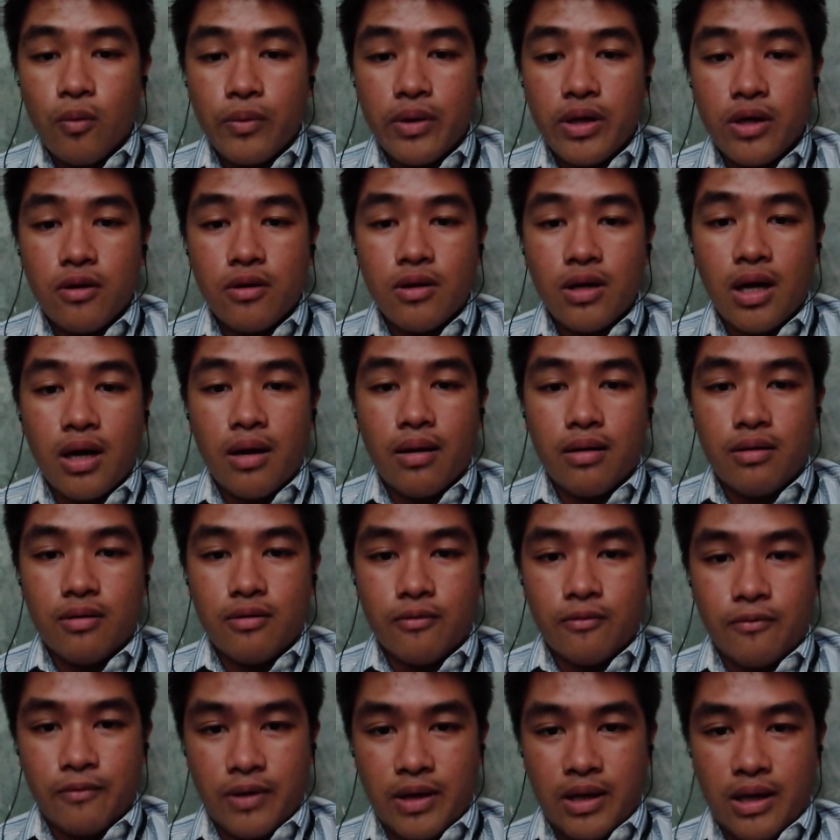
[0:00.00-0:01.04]
we colla-
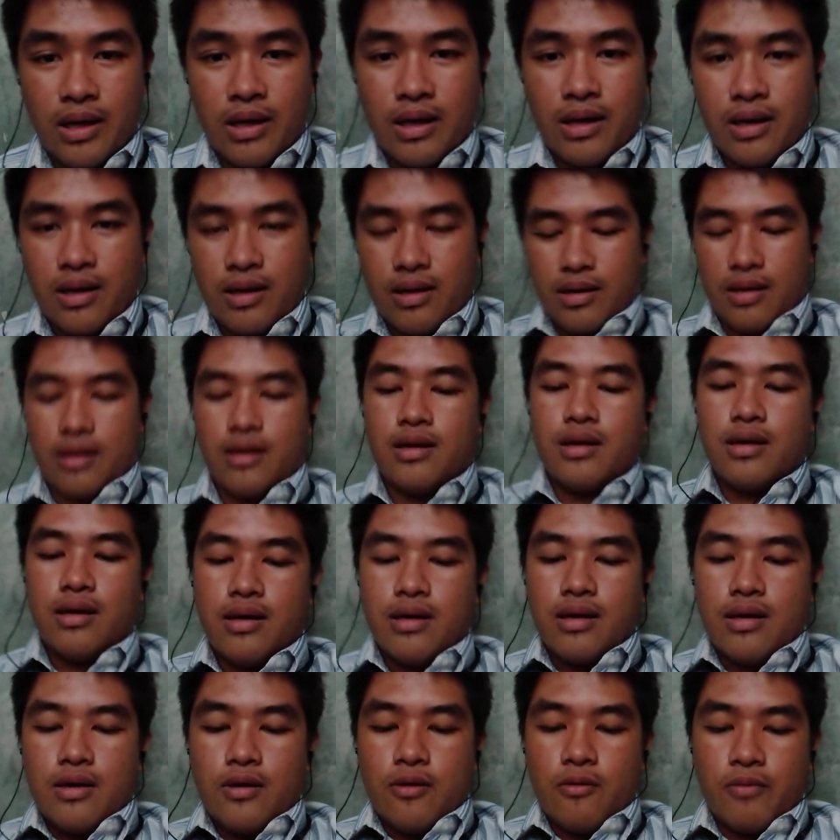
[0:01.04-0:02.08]
we
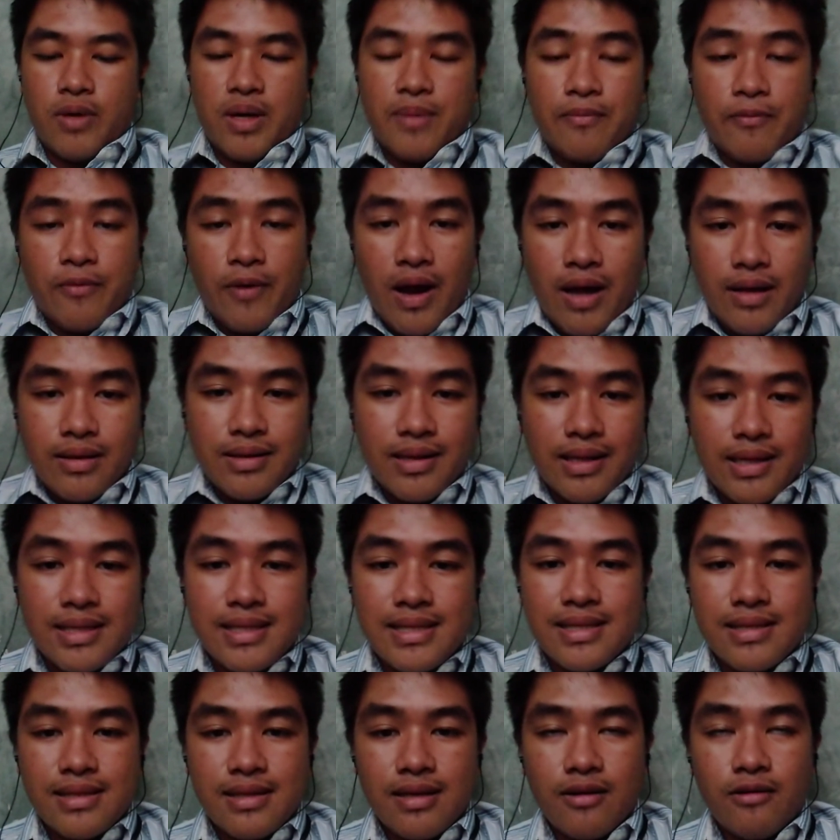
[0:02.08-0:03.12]

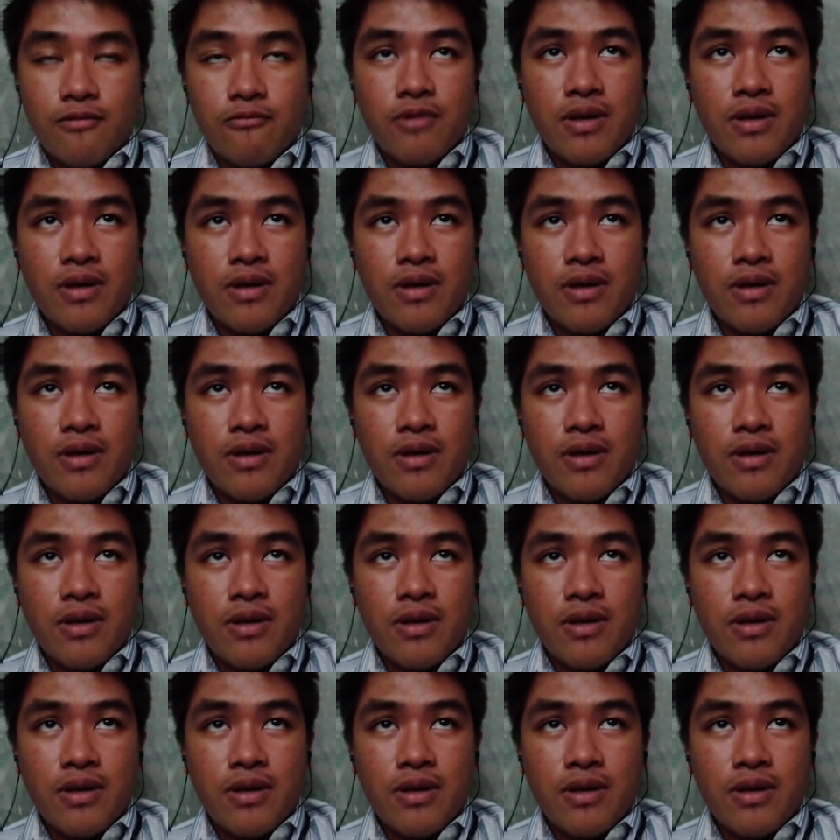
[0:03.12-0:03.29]
practice